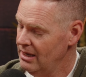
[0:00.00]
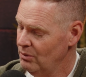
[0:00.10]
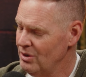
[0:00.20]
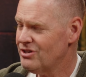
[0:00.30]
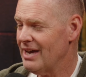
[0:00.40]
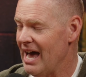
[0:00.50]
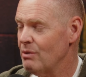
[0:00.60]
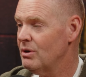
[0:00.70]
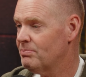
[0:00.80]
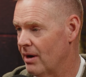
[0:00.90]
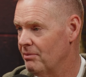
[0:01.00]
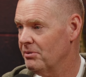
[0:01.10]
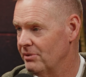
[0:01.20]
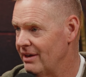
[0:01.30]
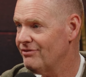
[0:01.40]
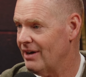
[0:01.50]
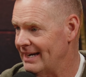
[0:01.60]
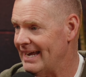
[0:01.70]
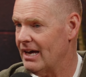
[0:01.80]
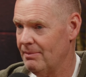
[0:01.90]
which I would probably
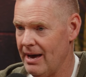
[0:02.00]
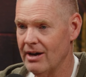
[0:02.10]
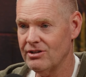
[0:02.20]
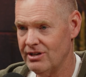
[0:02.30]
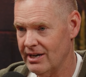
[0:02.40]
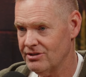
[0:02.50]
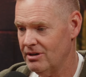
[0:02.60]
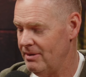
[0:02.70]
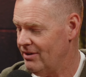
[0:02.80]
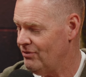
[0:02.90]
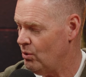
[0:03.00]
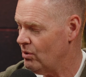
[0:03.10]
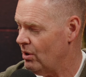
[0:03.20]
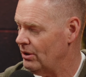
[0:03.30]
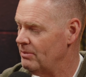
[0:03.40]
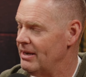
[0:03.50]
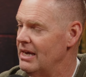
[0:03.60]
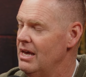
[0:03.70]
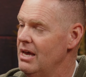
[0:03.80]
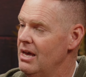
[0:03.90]
find out about because Jerry's going to make a phone call to
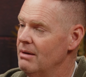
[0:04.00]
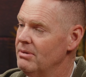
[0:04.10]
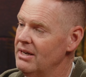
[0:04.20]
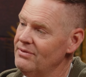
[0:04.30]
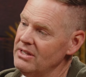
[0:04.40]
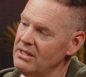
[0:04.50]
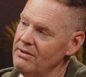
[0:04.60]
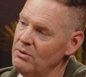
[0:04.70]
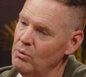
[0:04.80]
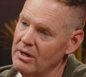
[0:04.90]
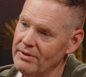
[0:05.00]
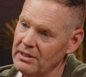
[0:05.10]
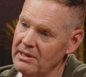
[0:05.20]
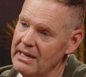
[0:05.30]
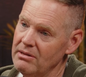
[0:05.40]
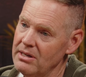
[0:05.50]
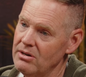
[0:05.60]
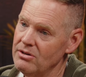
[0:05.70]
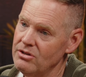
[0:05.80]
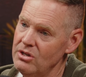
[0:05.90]
me. Mm-hmm. But if it's even one of our yeah
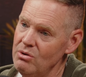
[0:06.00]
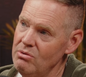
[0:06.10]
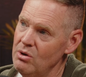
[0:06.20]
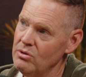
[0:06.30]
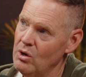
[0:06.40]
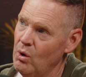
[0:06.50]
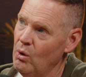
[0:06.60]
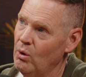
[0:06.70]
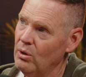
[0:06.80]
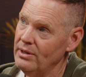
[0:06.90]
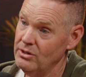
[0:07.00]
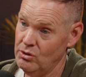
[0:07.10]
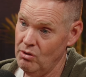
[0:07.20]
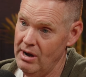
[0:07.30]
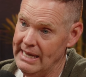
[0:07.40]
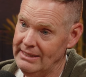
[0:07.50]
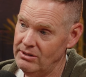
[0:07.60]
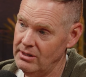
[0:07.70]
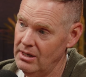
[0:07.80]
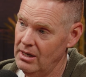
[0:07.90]
leaders, you know the goal is
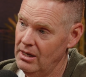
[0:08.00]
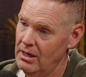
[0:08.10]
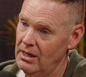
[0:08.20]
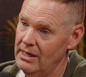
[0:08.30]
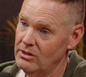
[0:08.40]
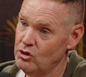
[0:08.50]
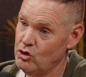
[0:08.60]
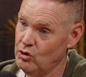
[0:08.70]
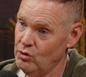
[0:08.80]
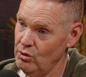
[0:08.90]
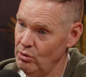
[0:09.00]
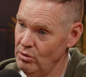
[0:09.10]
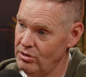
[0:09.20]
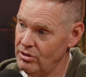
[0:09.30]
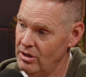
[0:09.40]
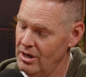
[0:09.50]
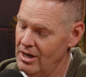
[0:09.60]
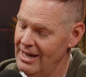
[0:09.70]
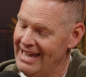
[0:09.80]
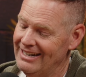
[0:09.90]
grace. Yes. It's truth
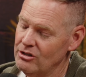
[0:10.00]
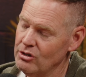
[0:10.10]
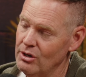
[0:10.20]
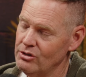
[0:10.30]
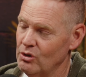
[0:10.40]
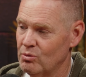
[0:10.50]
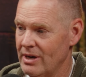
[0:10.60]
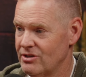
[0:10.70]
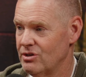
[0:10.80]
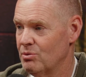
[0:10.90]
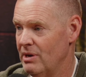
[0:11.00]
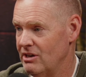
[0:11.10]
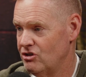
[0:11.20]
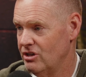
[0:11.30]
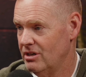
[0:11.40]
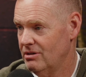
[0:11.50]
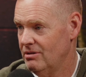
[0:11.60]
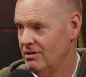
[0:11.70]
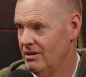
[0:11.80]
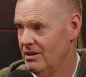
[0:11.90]
and it's also restoration.
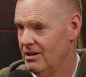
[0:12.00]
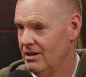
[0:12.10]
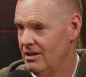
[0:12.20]
Mm-hmm. Yeah.